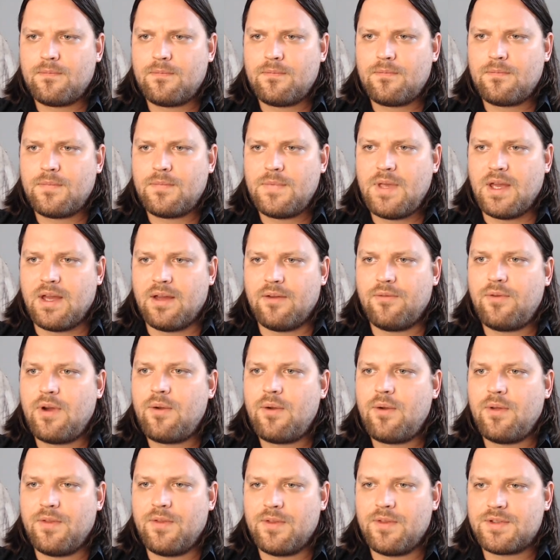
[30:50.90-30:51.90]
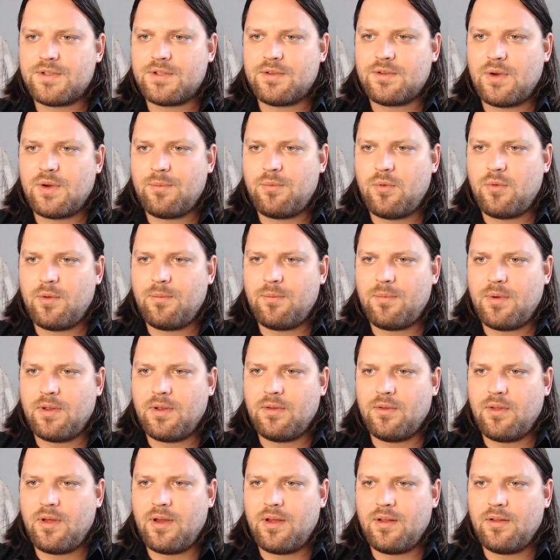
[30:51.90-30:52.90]
Yeah, and this is a great point by
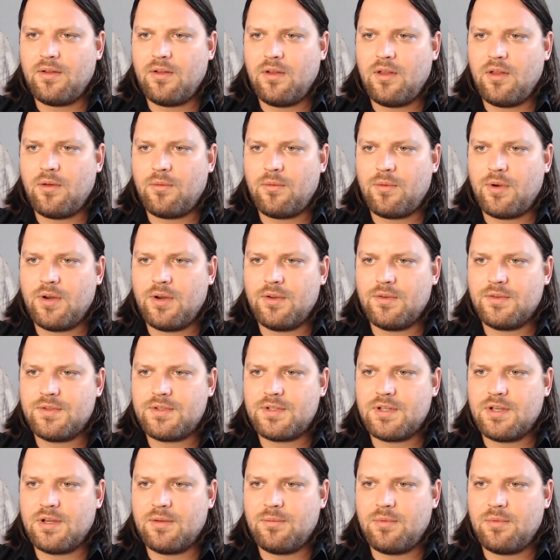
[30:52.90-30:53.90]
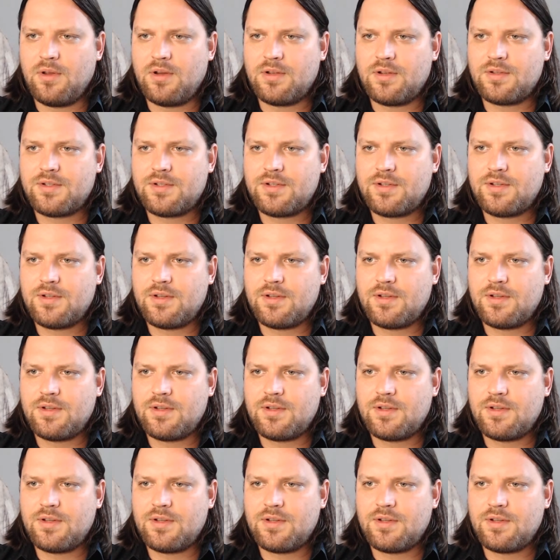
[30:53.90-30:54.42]
La Rose Blanche.